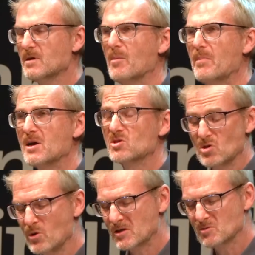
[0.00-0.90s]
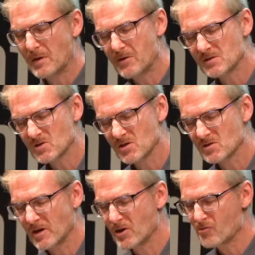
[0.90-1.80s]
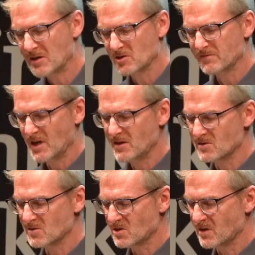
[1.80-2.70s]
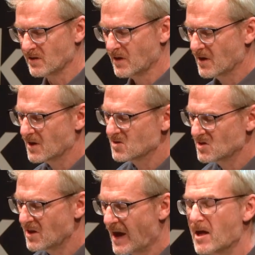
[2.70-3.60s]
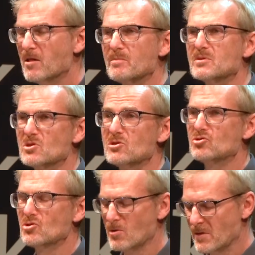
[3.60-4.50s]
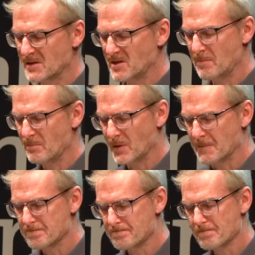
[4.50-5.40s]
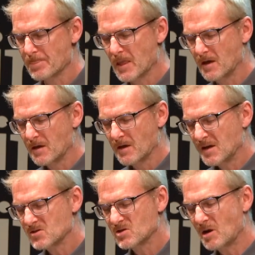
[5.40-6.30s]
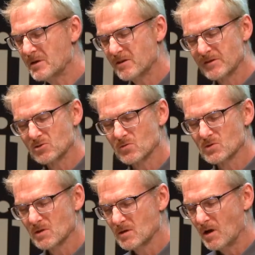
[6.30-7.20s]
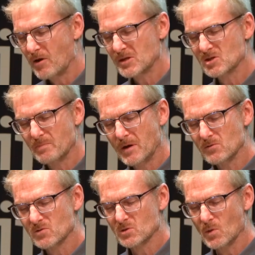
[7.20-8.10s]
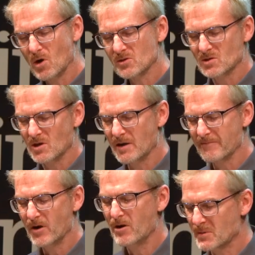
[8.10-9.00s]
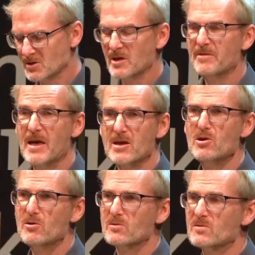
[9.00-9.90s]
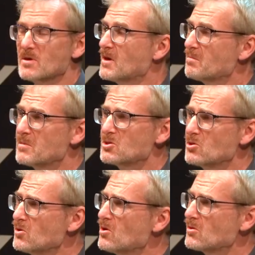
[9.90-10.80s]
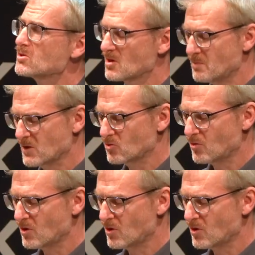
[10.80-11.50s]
A person who experiences an aggressive tendency can seek help to control their temper. And some individuals are exposed to a hostile environment in their youth, but do not commit